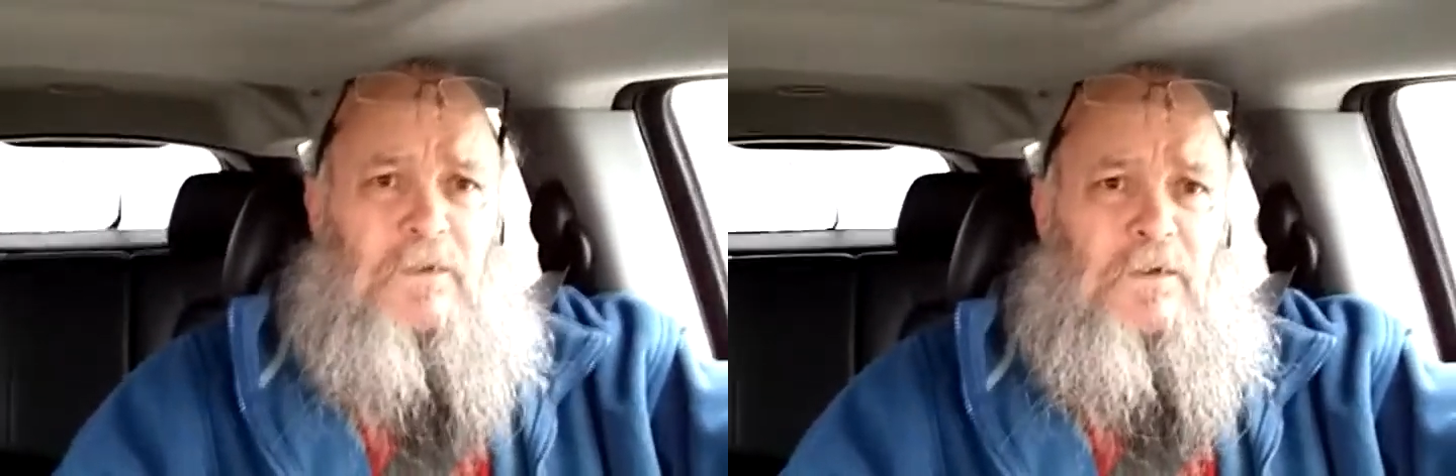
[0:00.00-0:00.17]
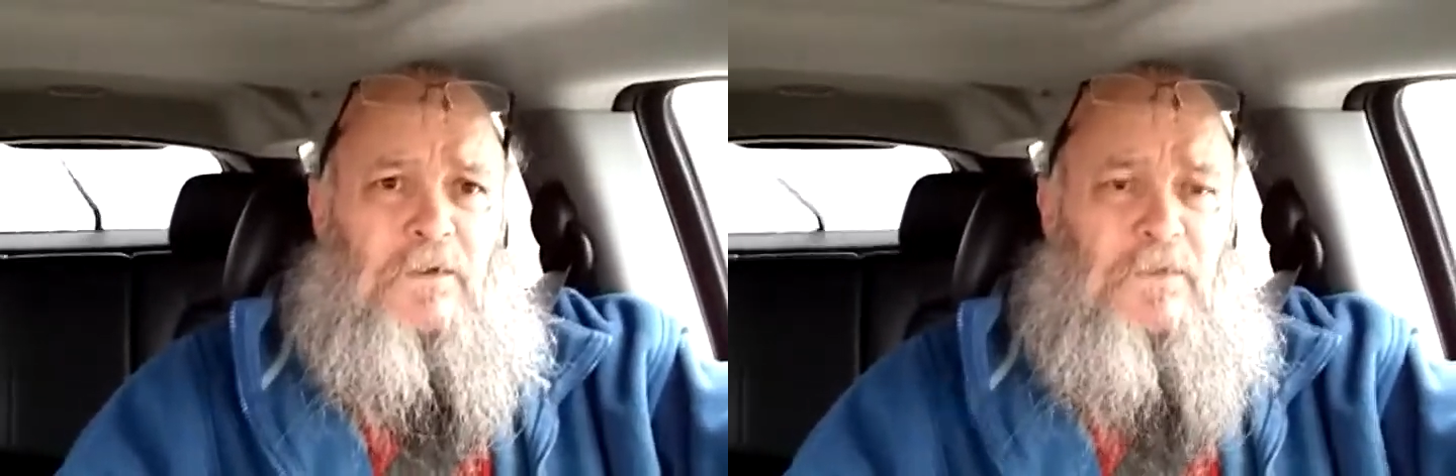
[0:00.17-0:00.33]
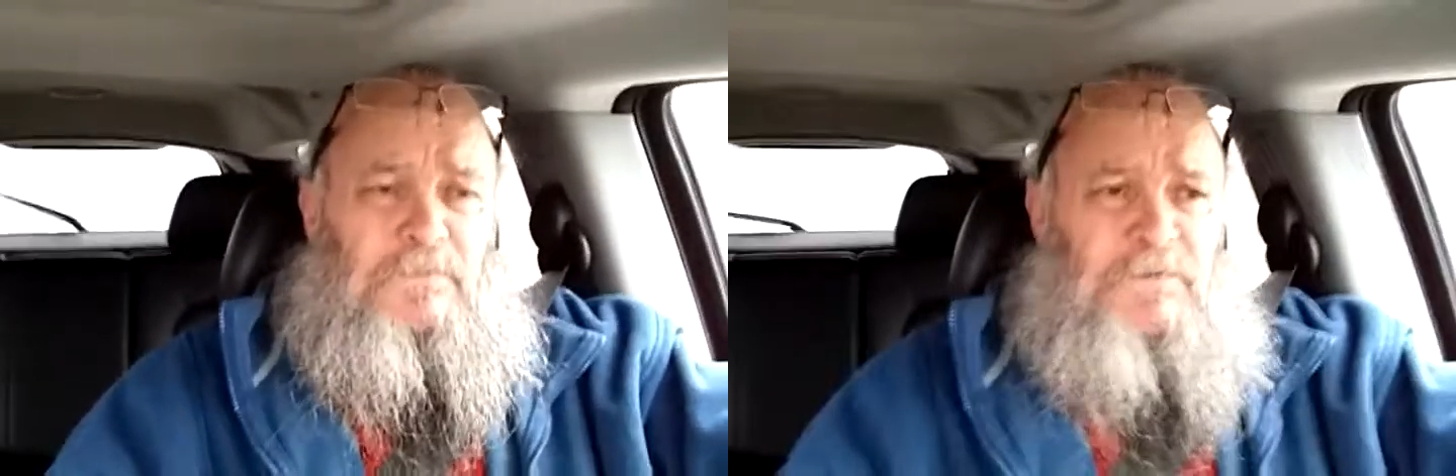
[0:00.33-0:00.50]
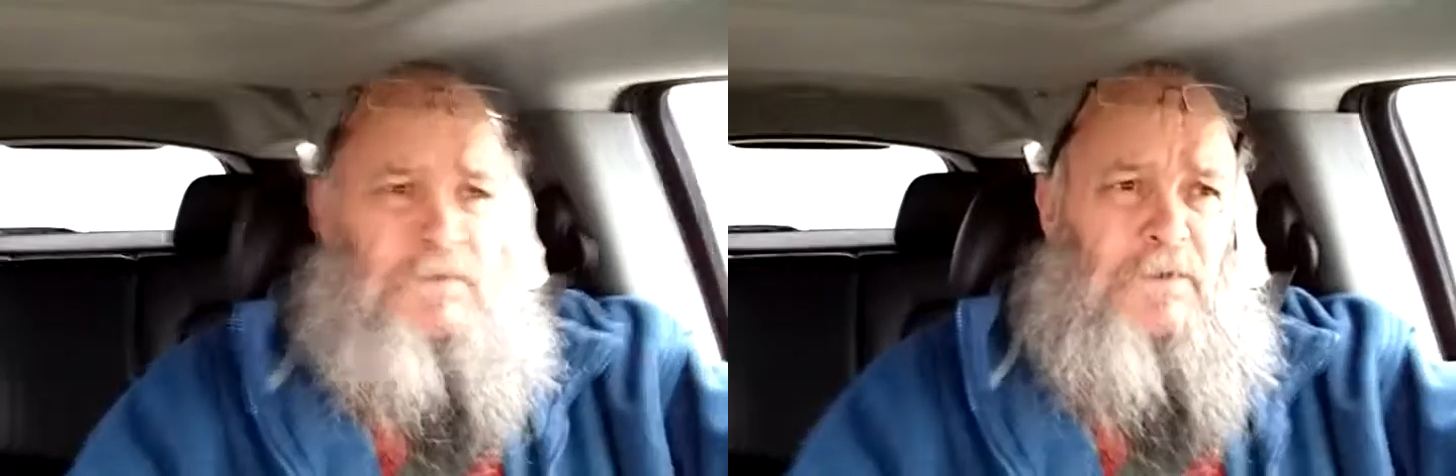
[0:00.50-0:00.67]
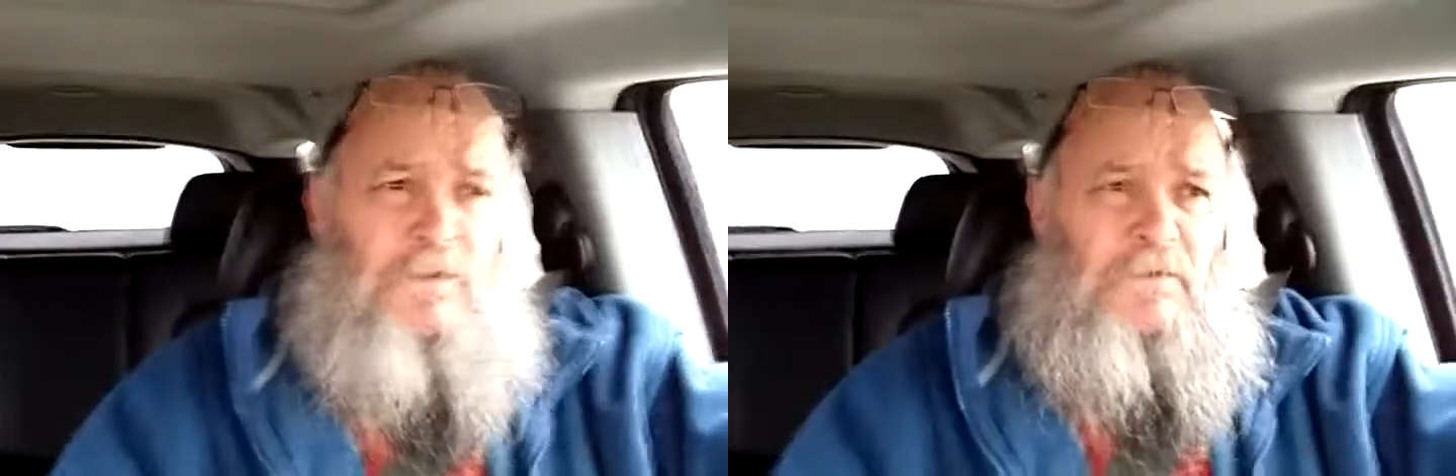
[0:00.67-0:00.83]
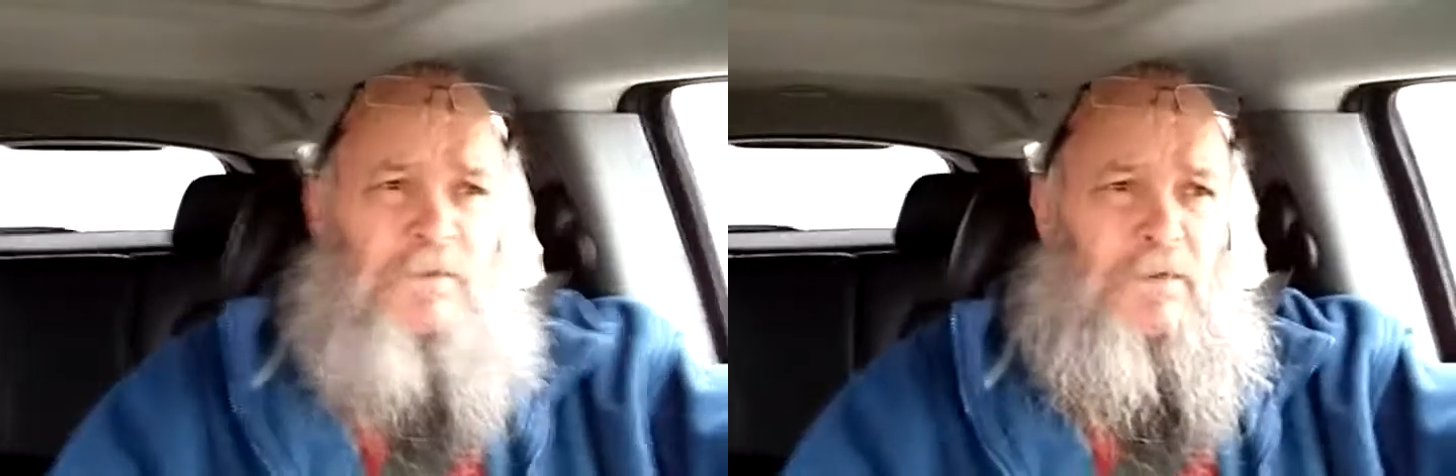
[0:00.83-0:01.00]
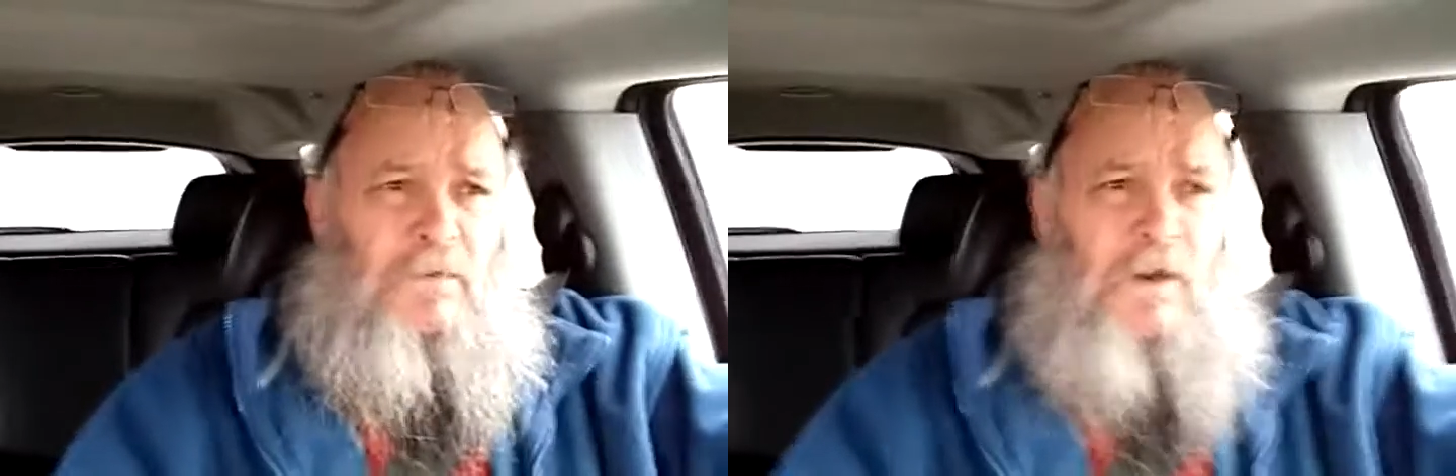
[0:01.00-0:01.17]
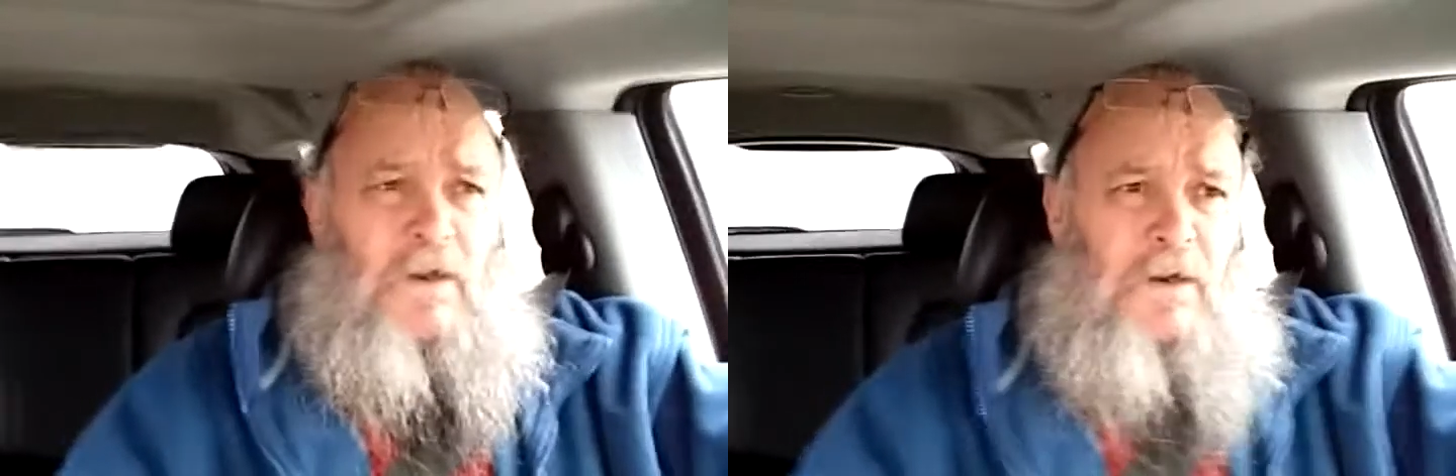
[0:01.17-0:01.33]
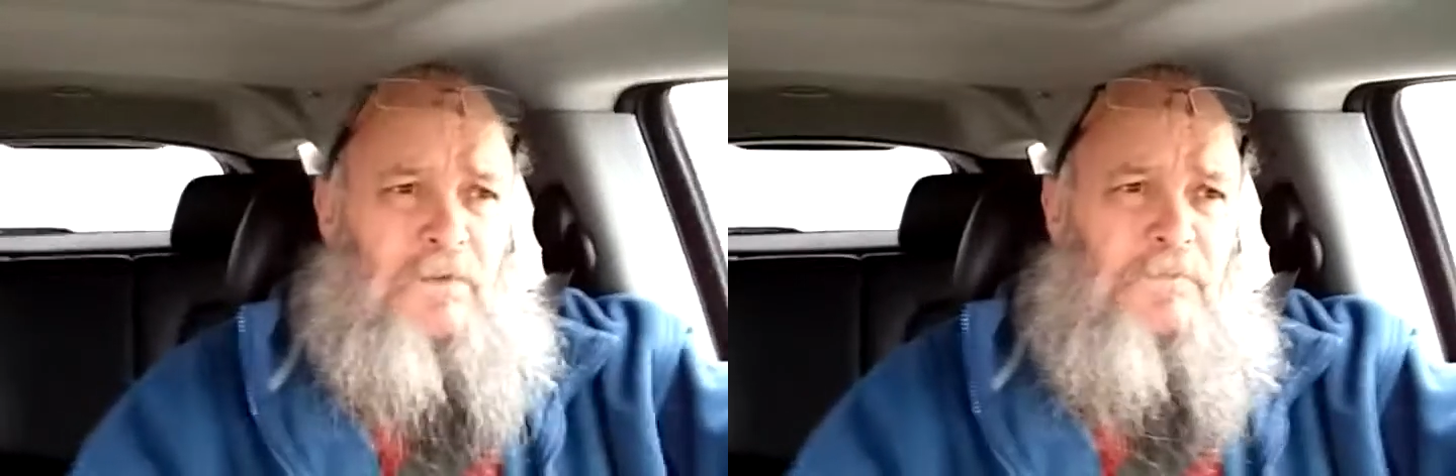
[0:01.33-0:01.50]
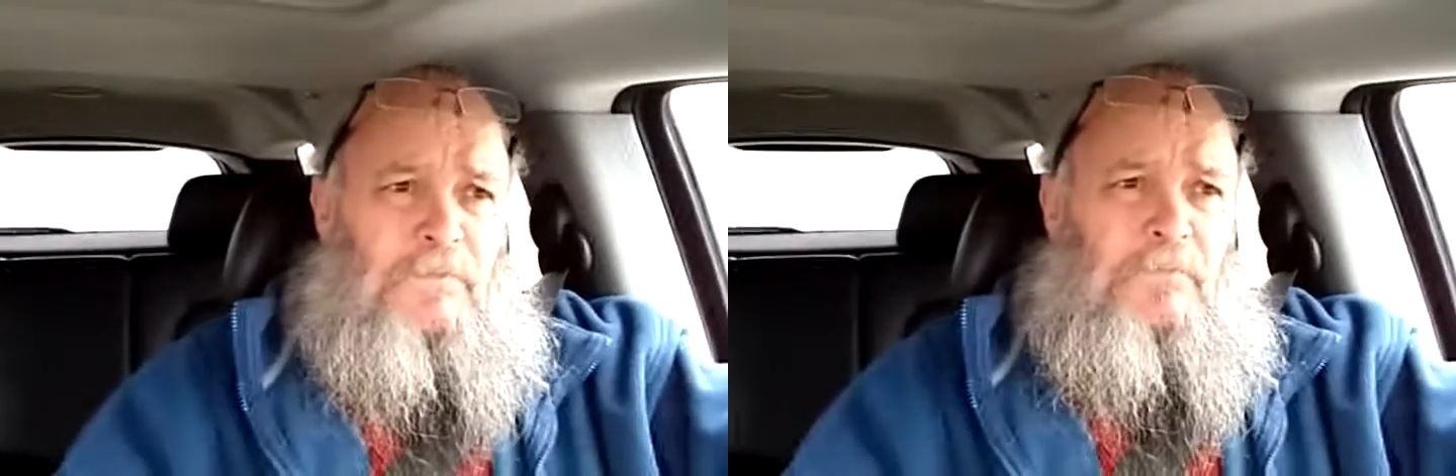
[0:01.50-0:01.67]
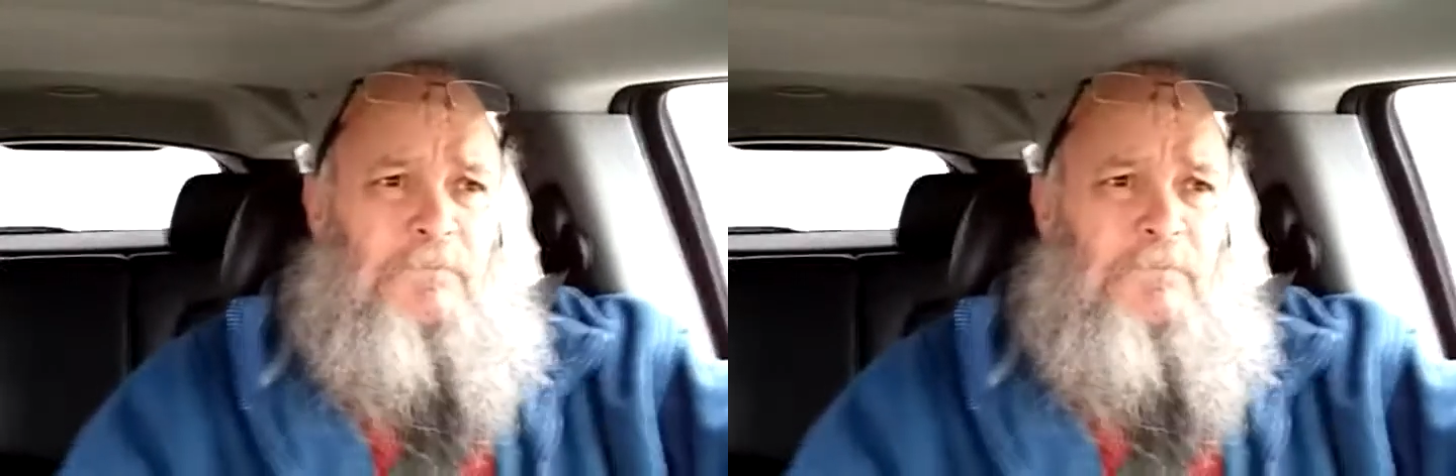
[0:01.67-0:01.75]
terms turn you off